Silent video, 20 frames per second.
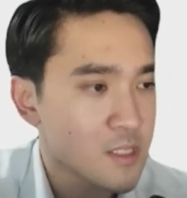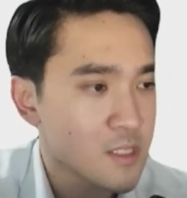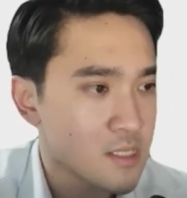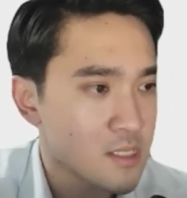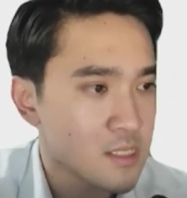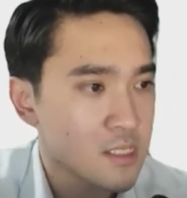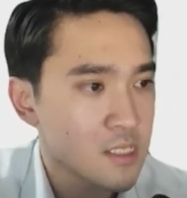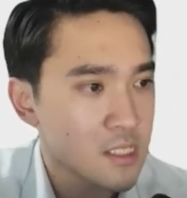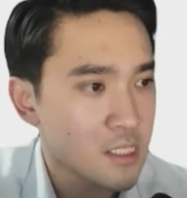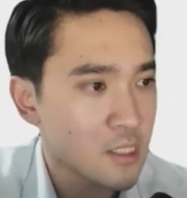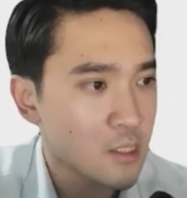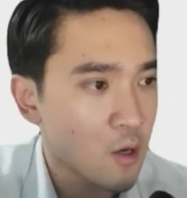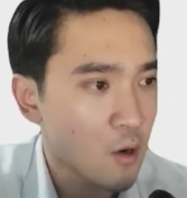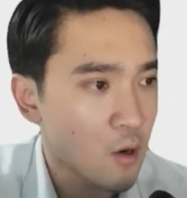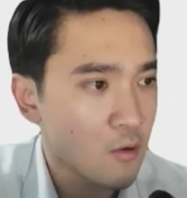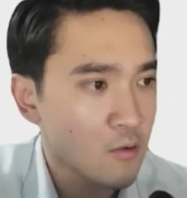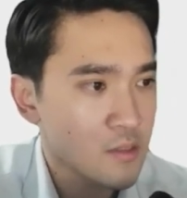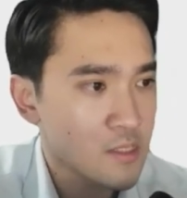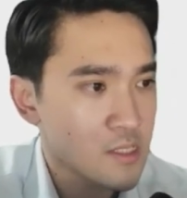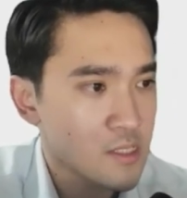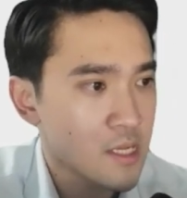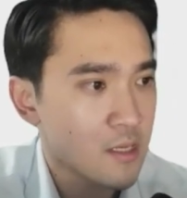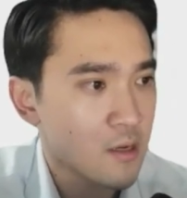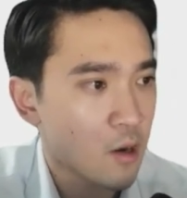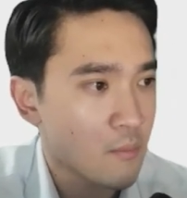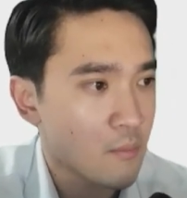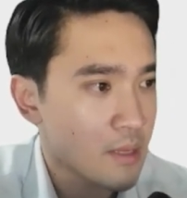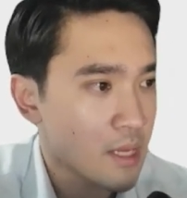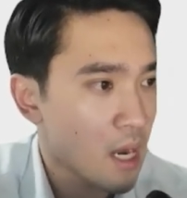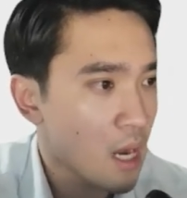C E O, said,
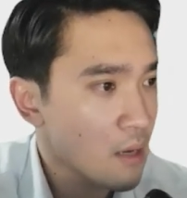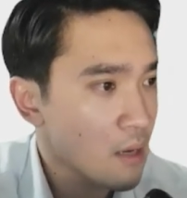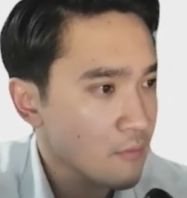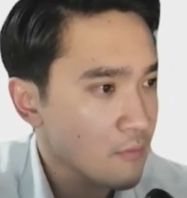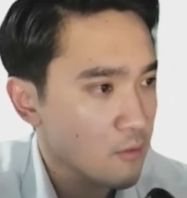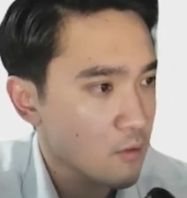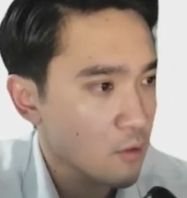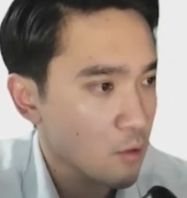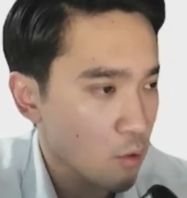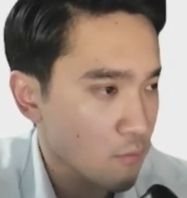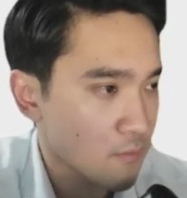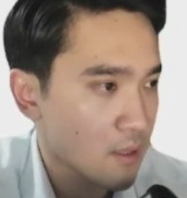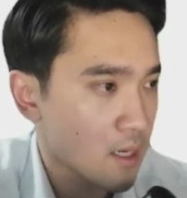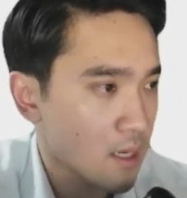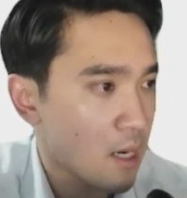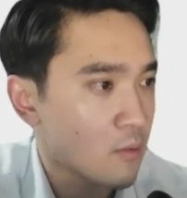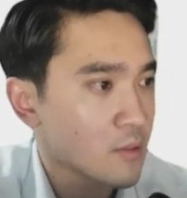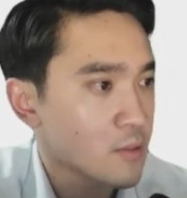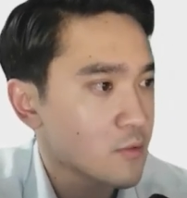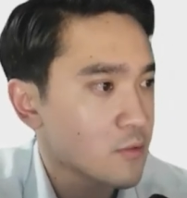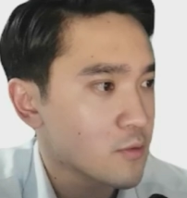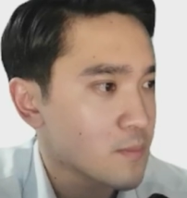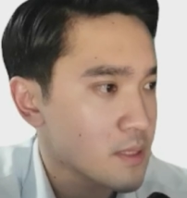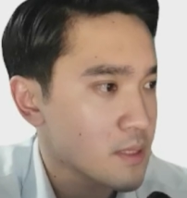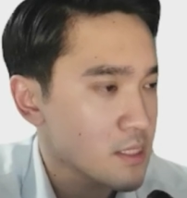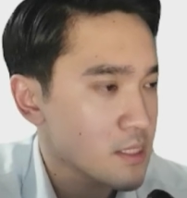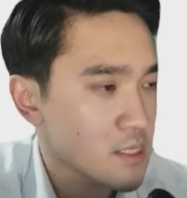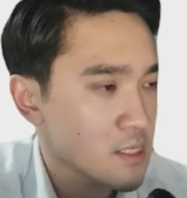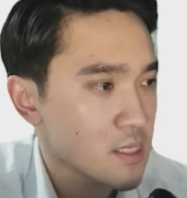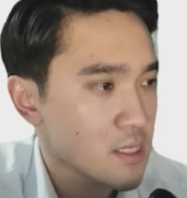"On behalf of Clover, I want to
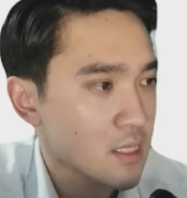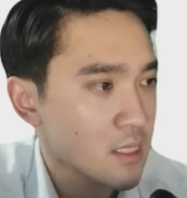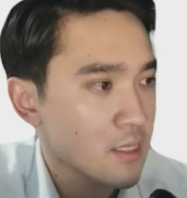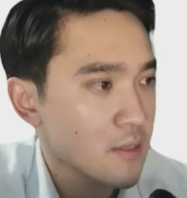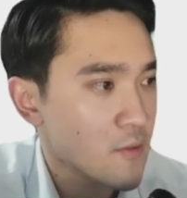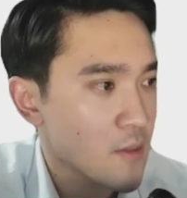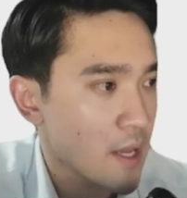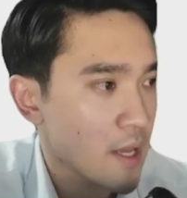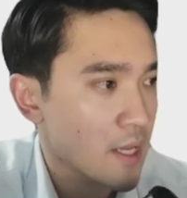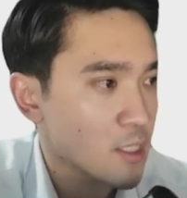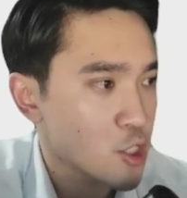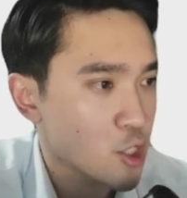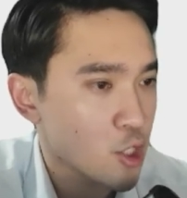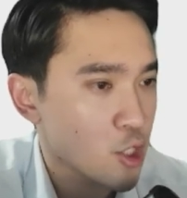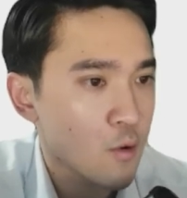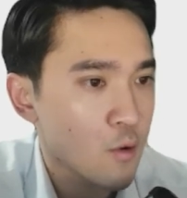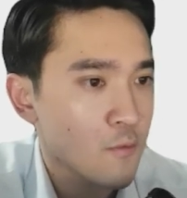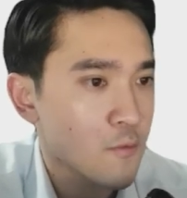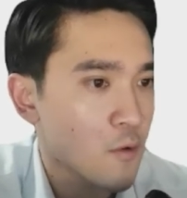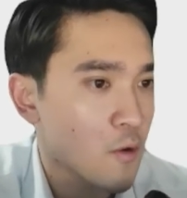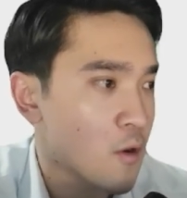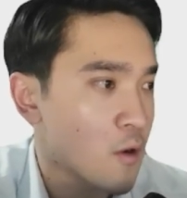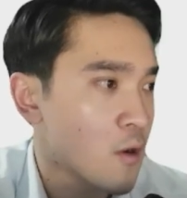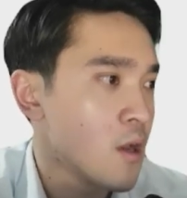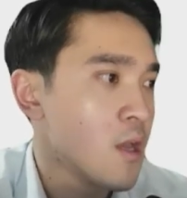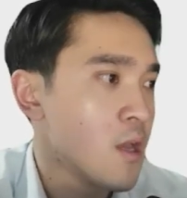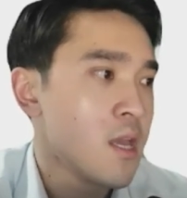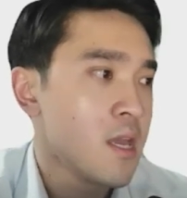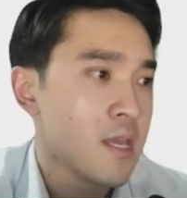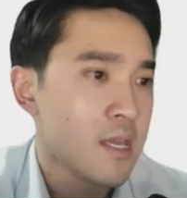personally thank Joe for
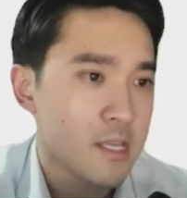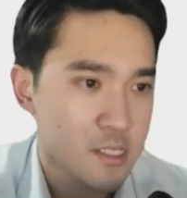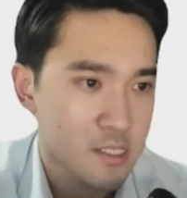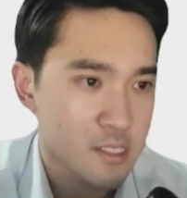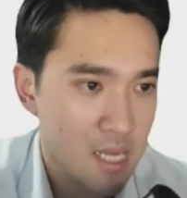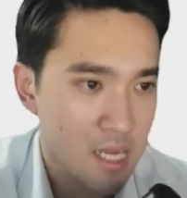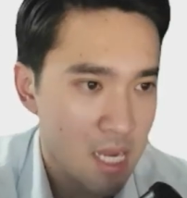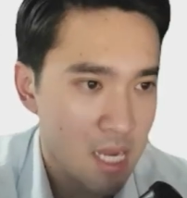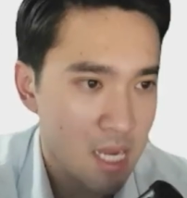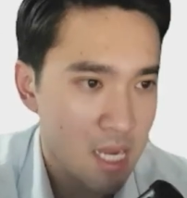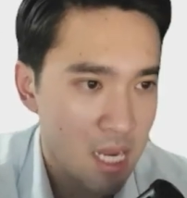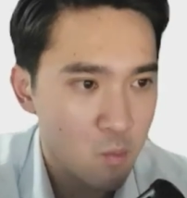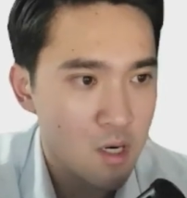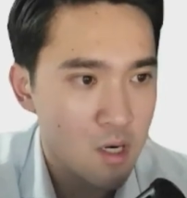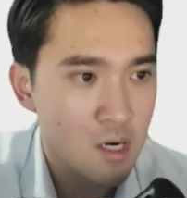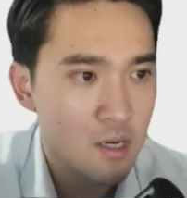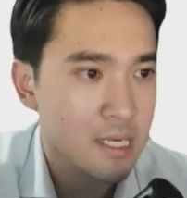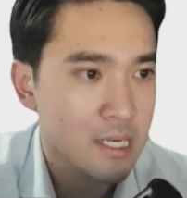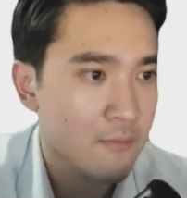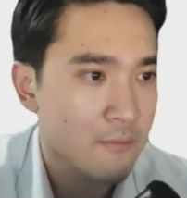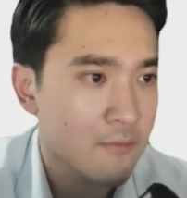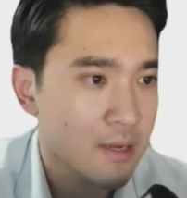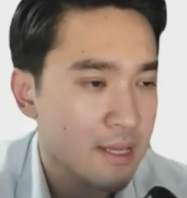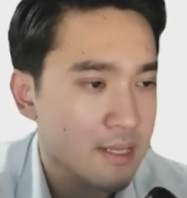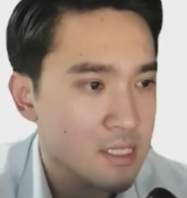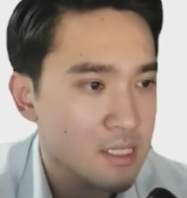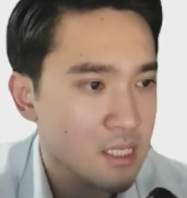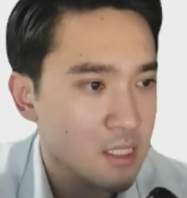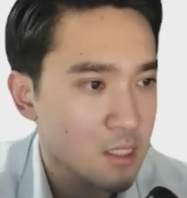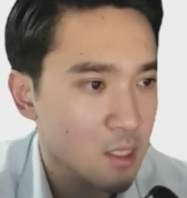his hard work
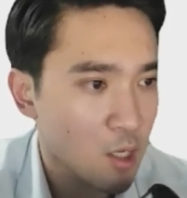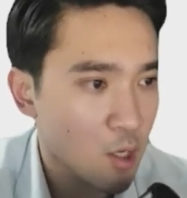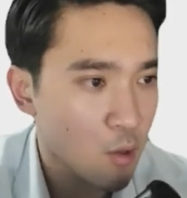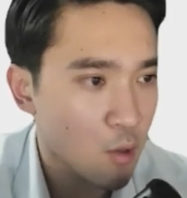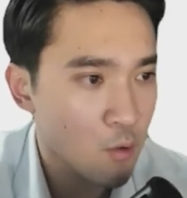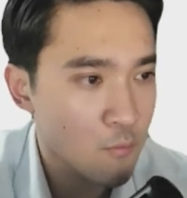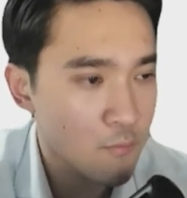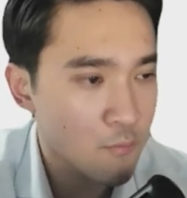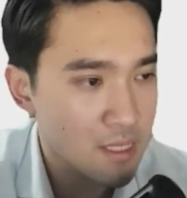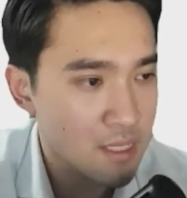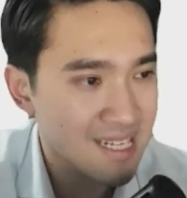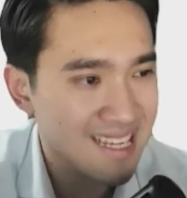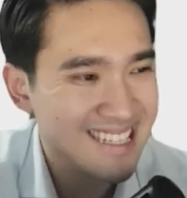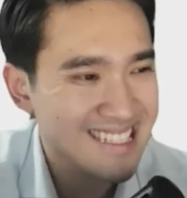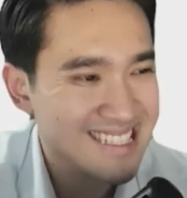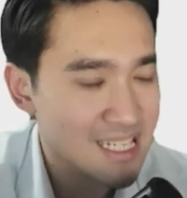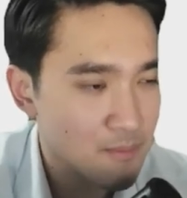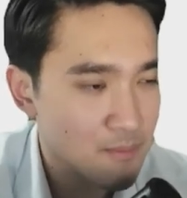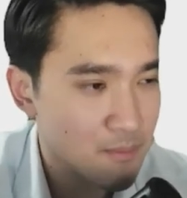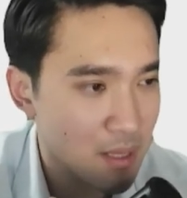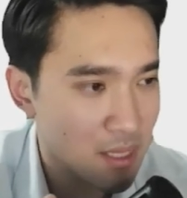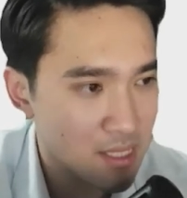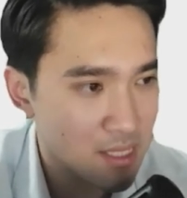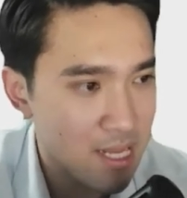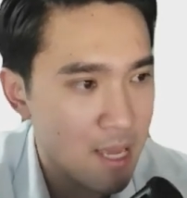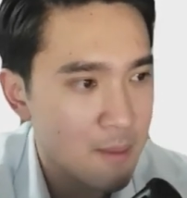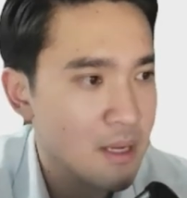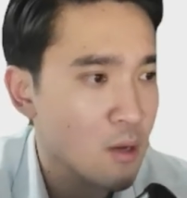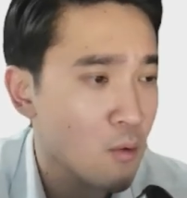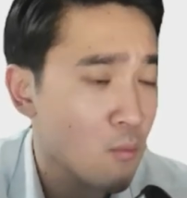navigating the COVID nineteen
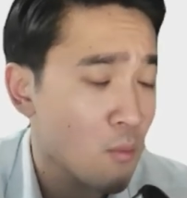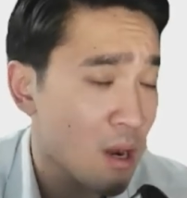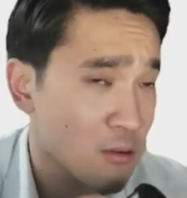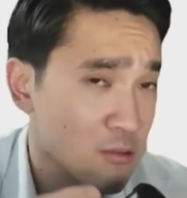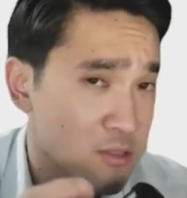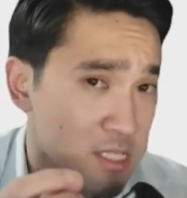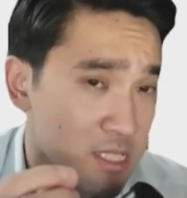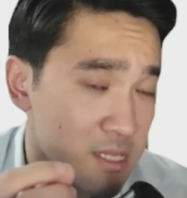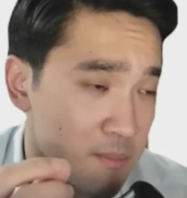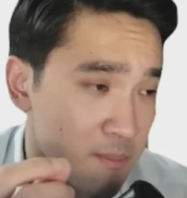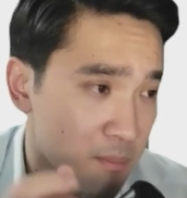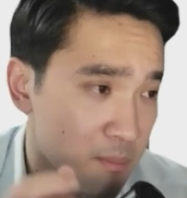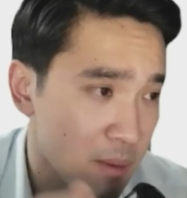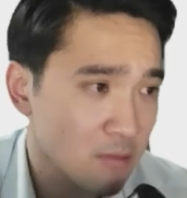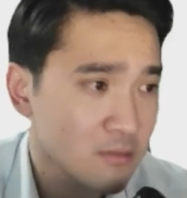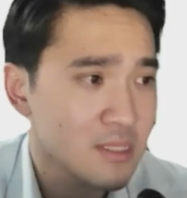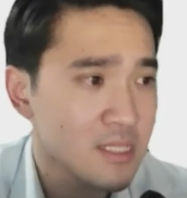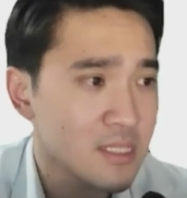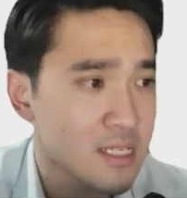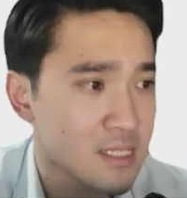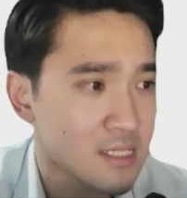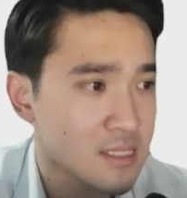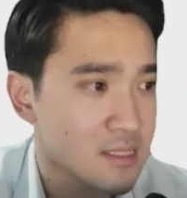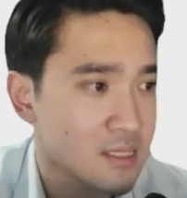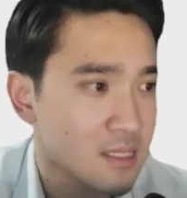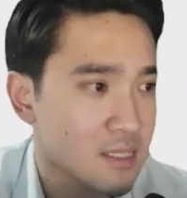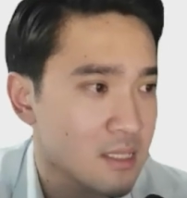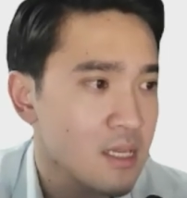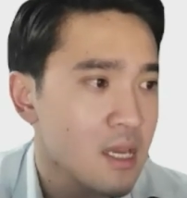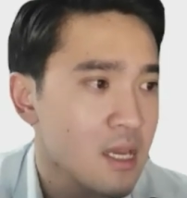pandemic while
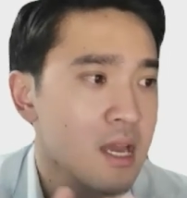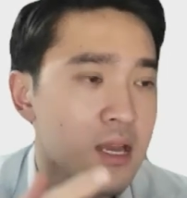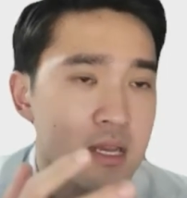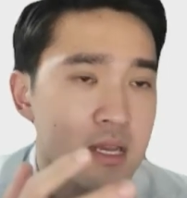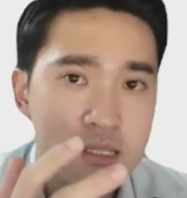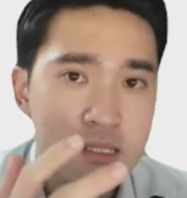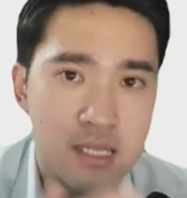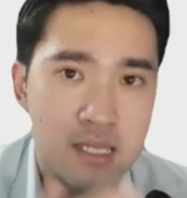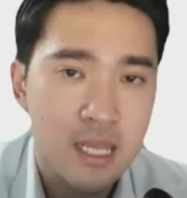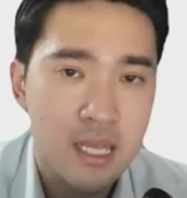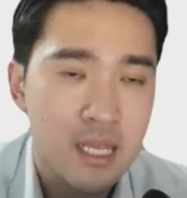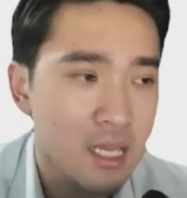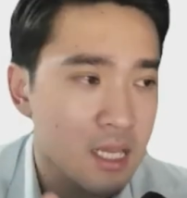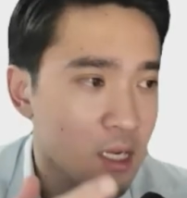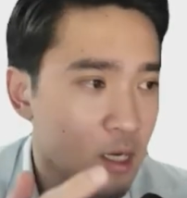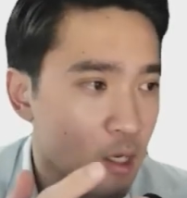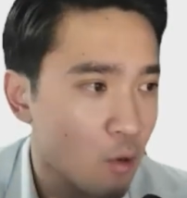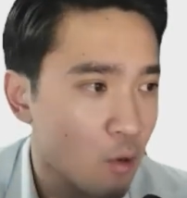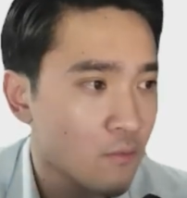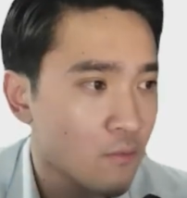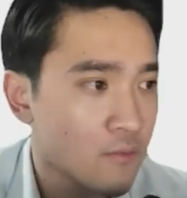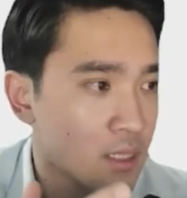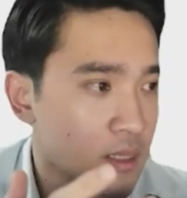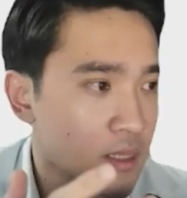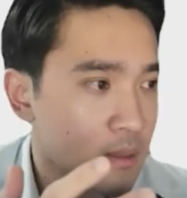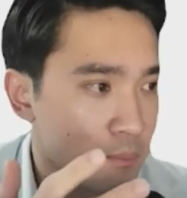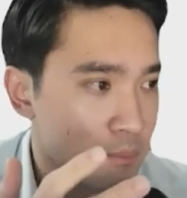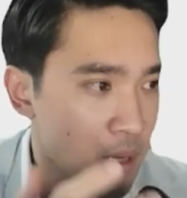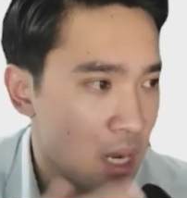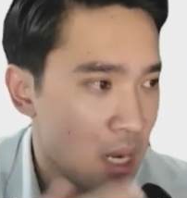simultaneously taking
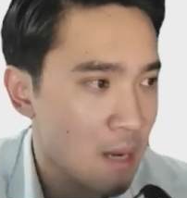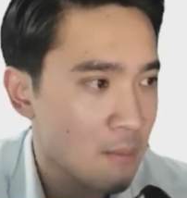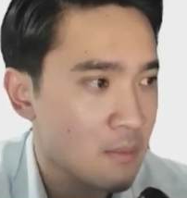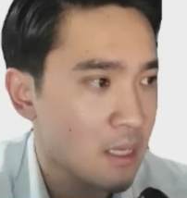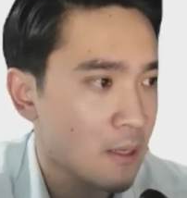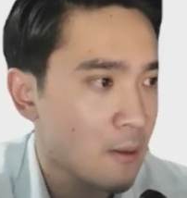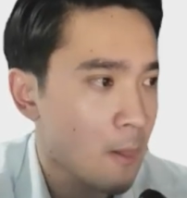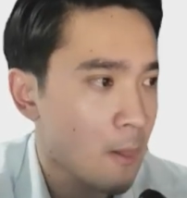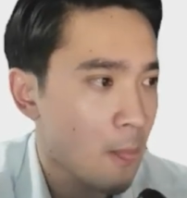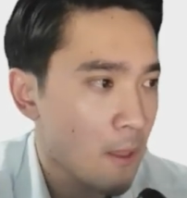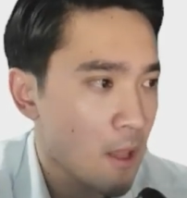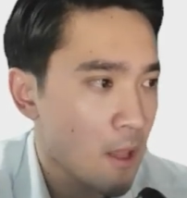Clover public.